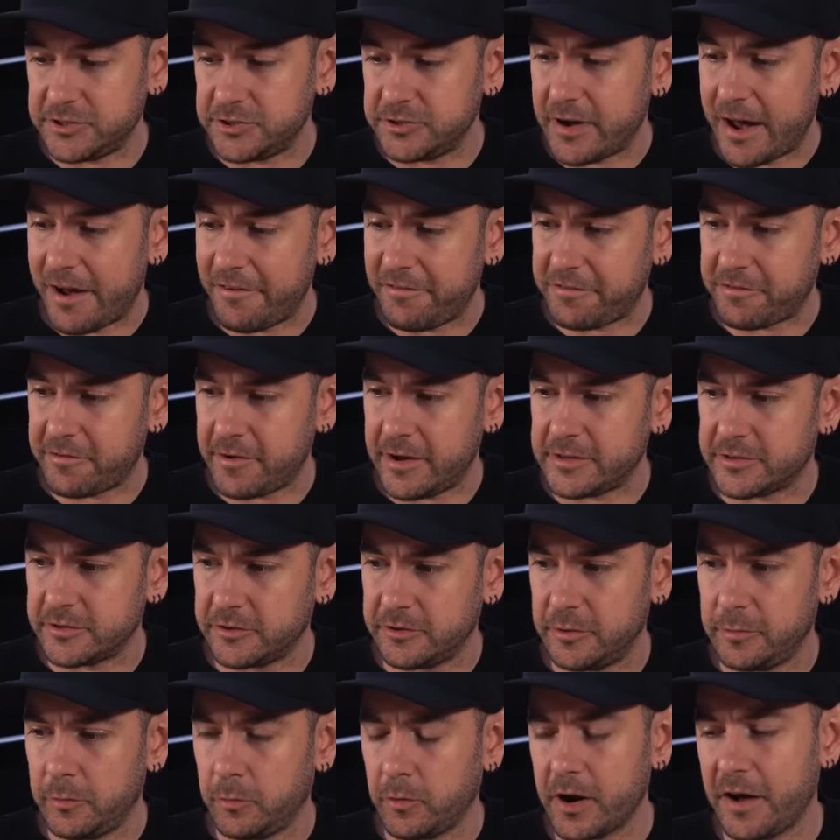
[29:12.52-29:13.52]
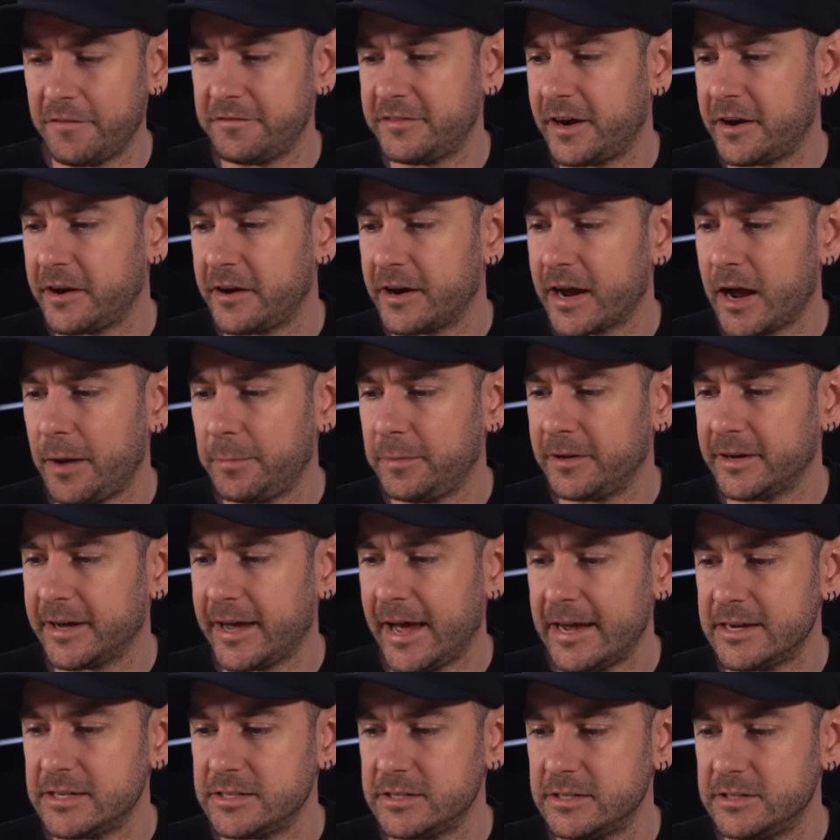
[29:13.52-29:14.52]
do have threads on them. What I've done in a couple of
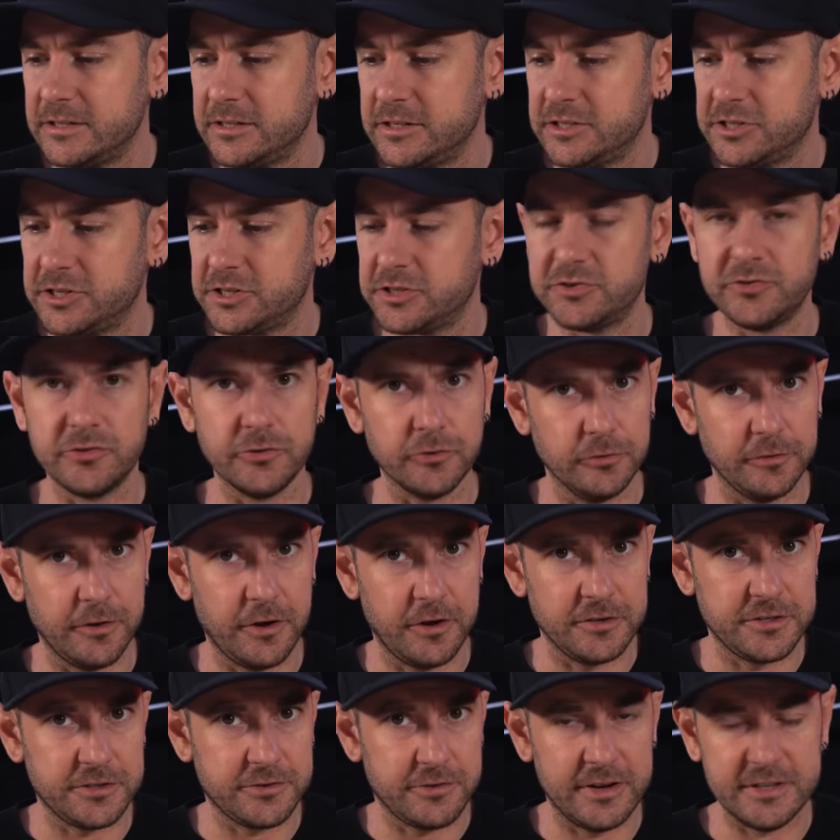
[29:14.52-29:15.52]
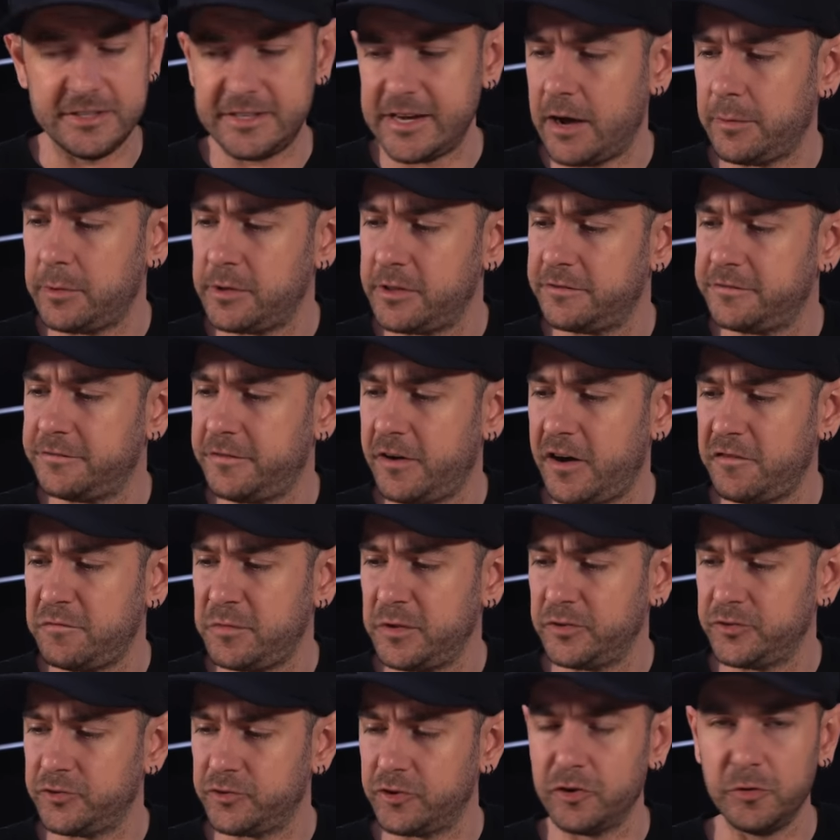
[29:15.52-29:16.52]
cases is just drill those threads out with a five
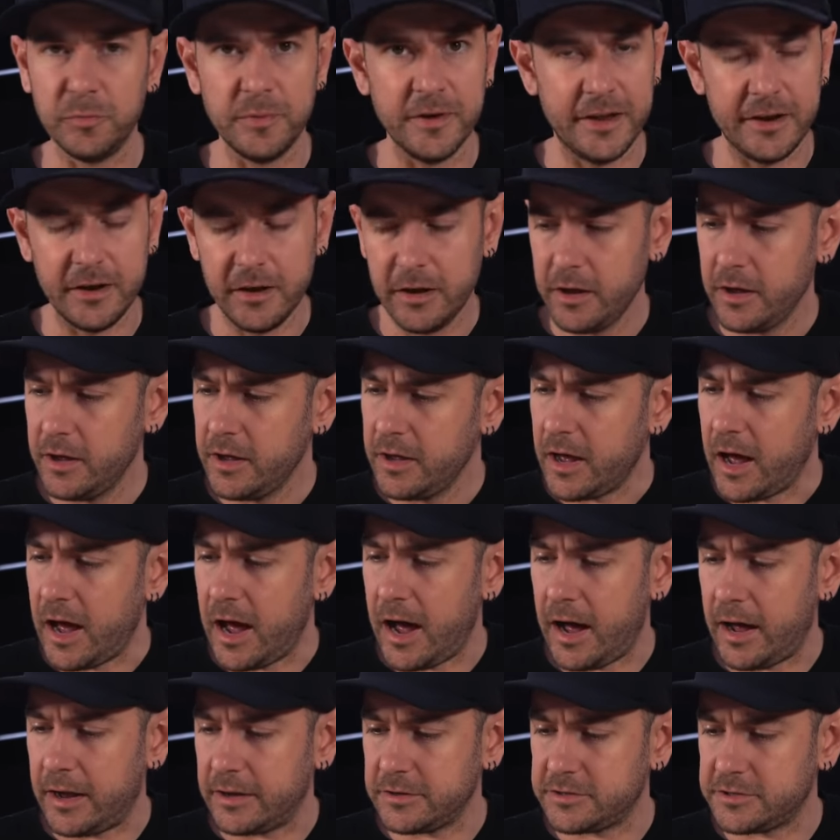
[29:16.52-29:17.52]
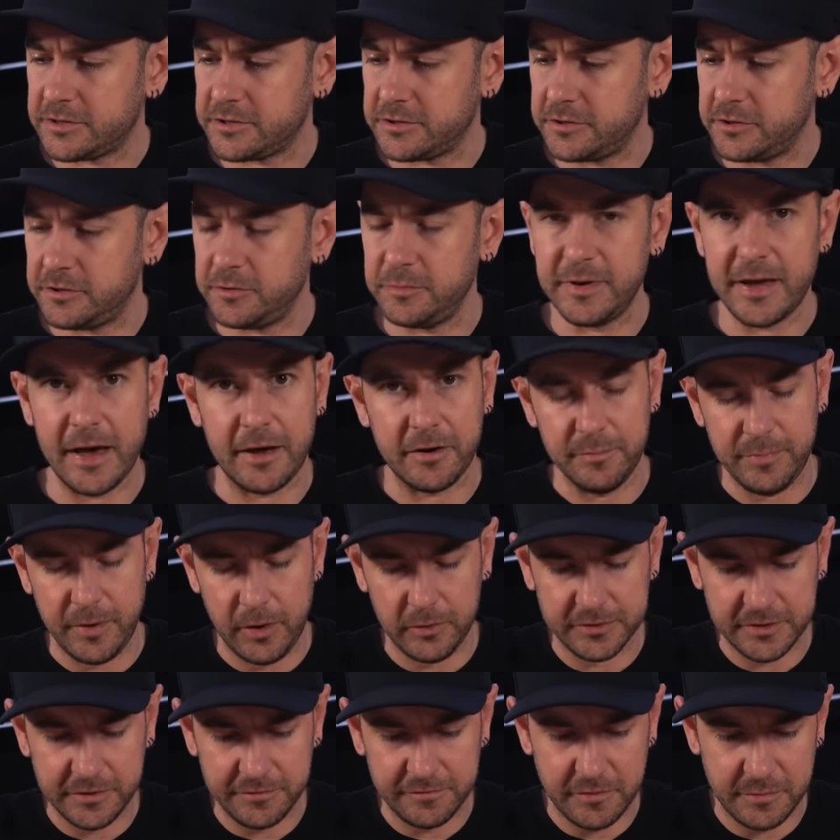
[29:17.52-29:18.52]
mil drill bit uh, to be able to
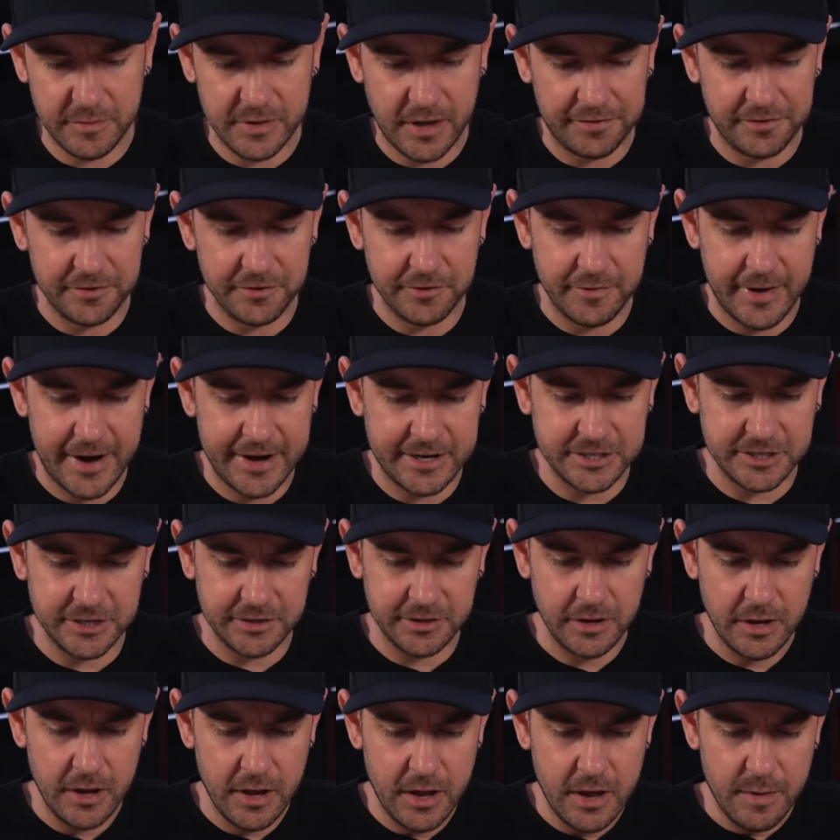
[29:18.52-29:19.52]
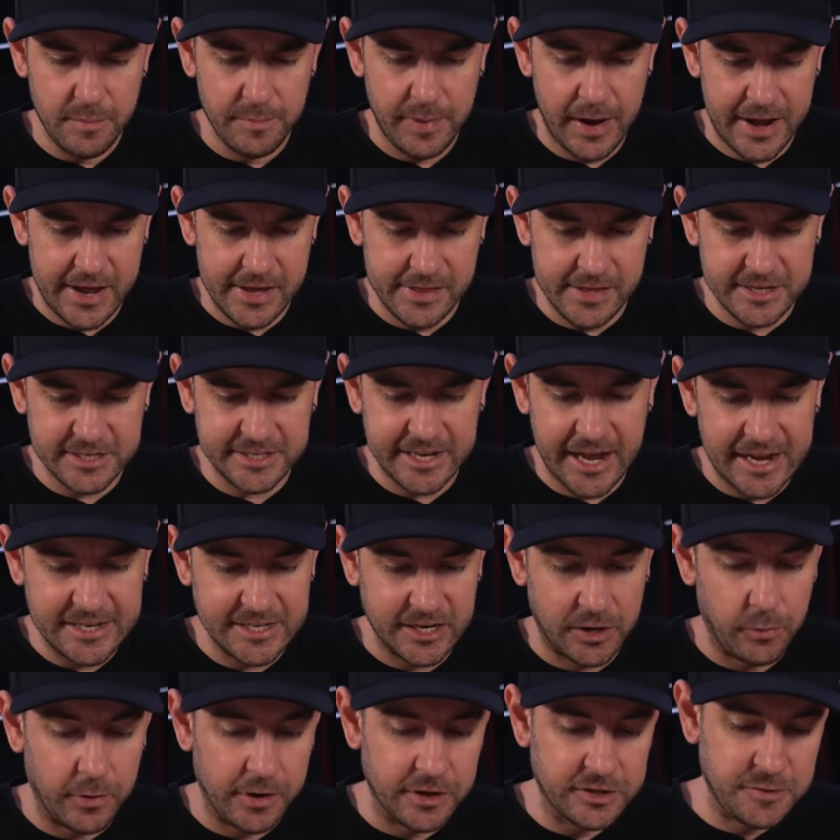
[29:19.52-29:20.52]
bolt in from the other direction. But in this case,
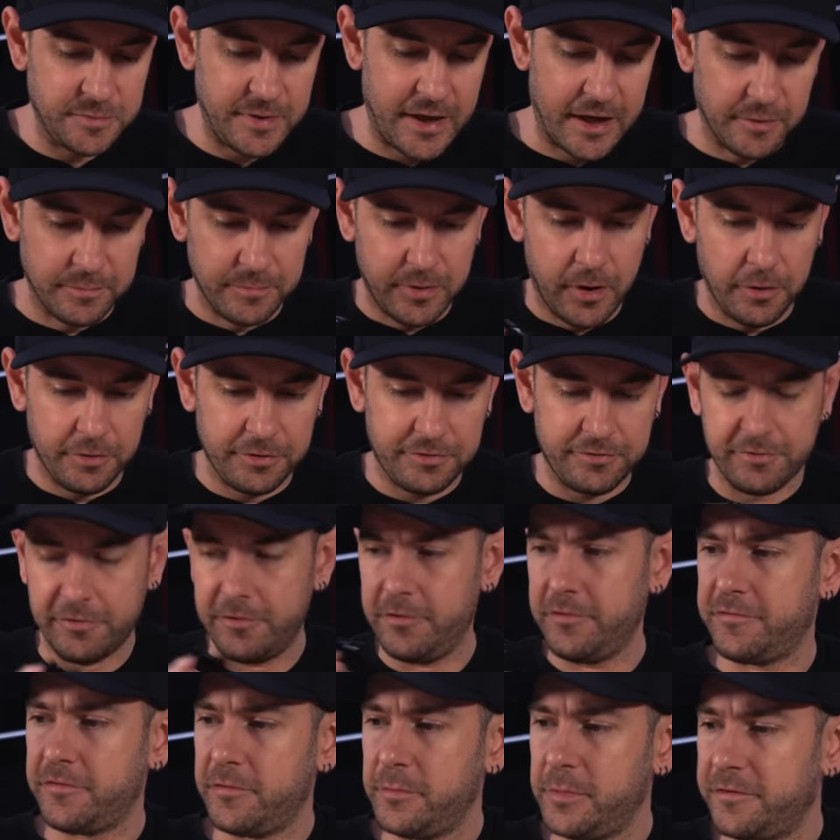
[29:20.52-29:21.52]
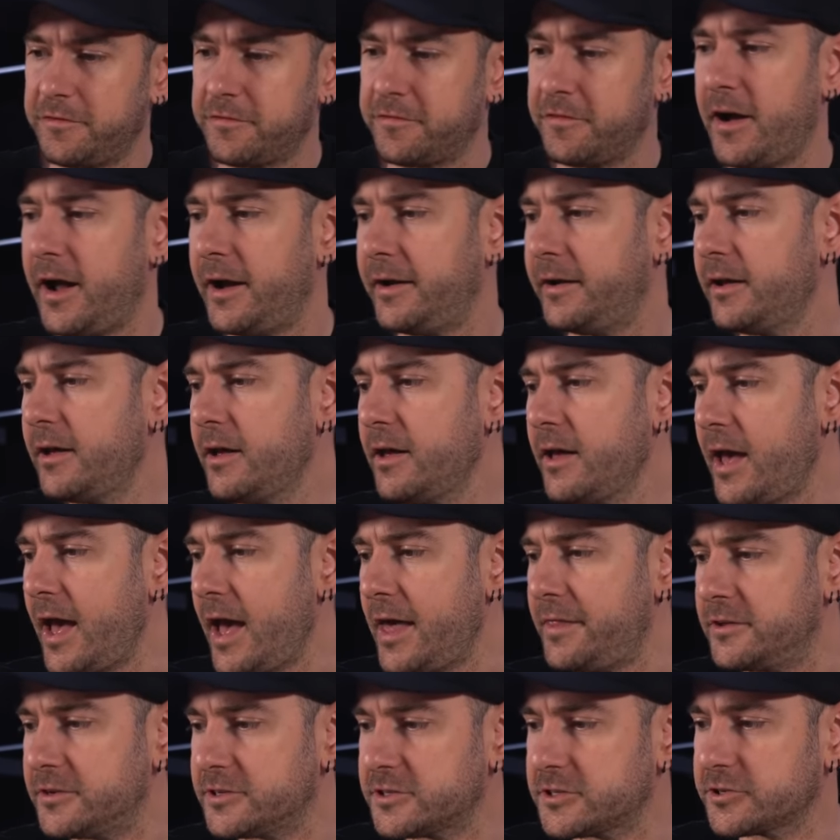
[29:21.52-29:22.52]
I wanted to be able to bolt through from the front
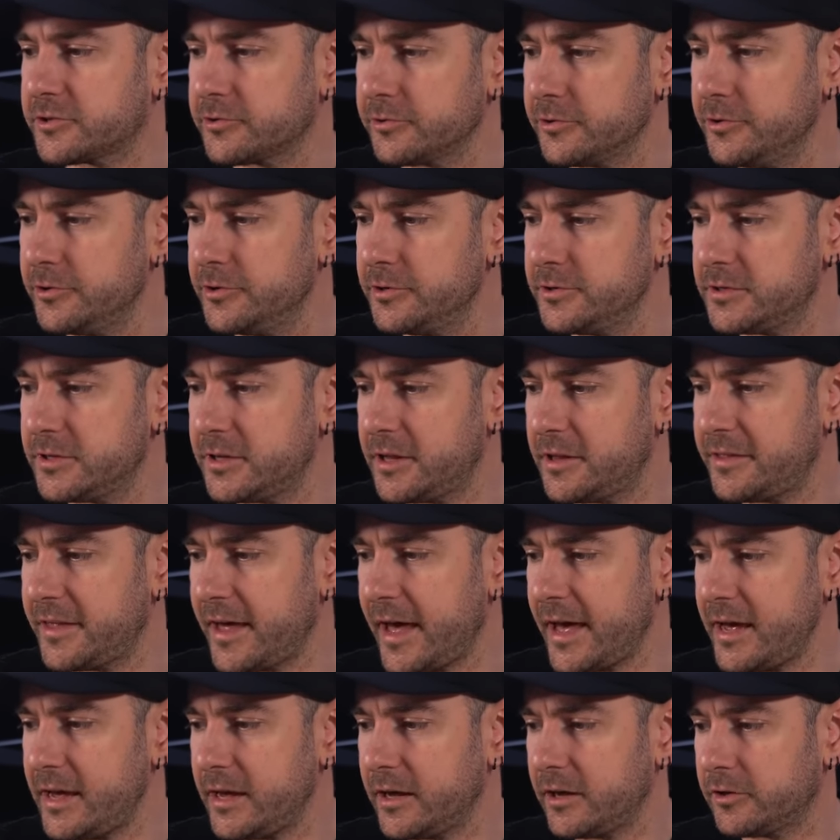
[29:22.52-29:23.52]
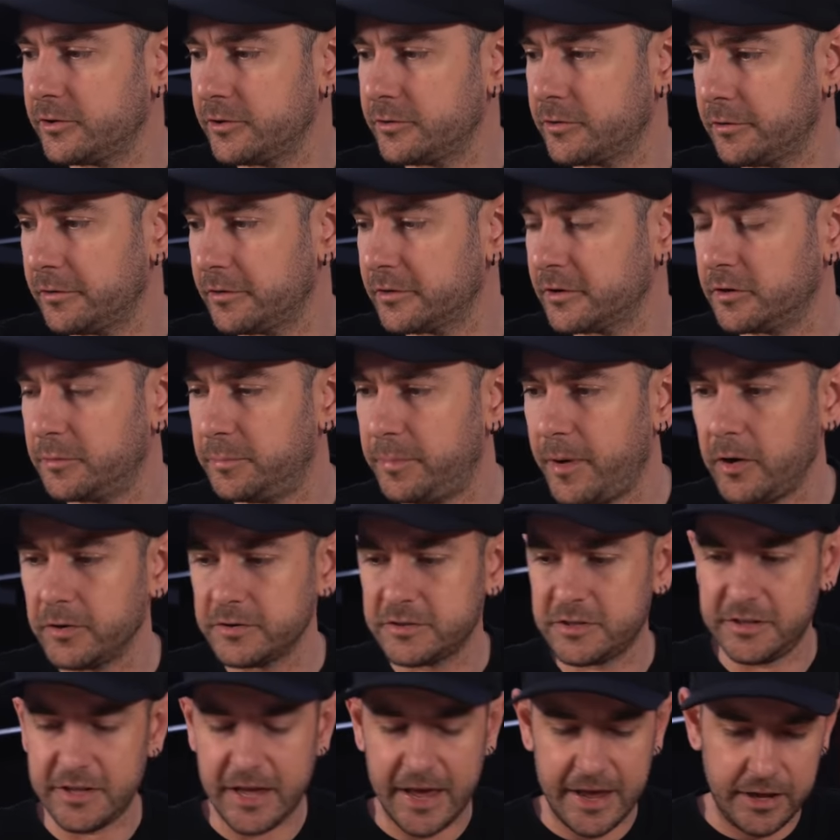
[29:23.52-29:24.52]
and the screws that they include or the little
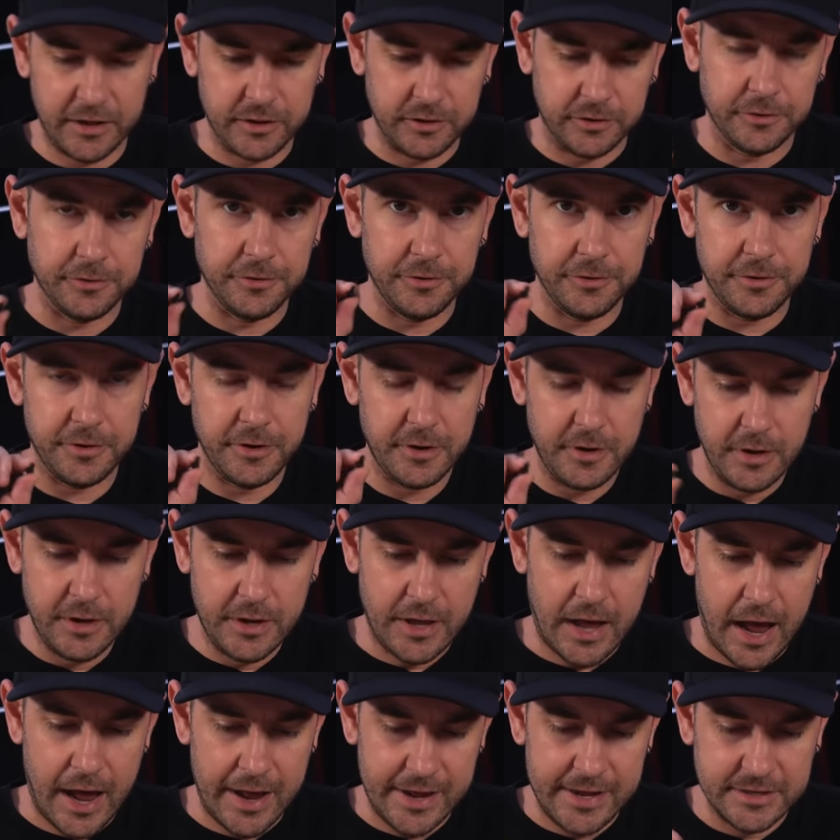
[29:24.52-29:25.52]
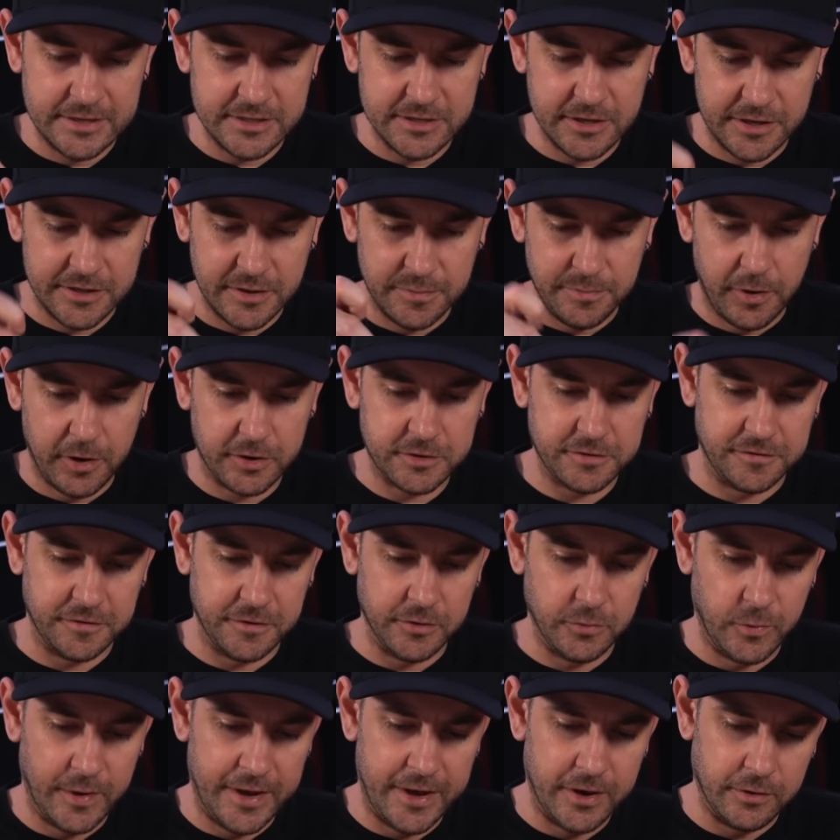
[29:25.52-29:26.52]
bolts that they include uh, inside the box for
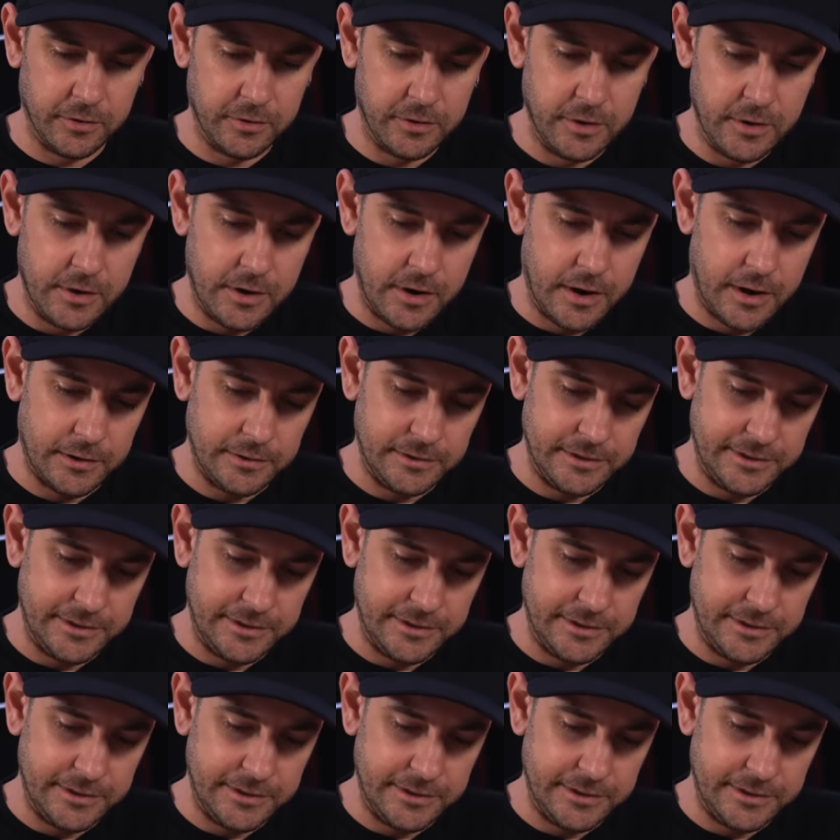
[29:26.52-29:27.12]
the wheel a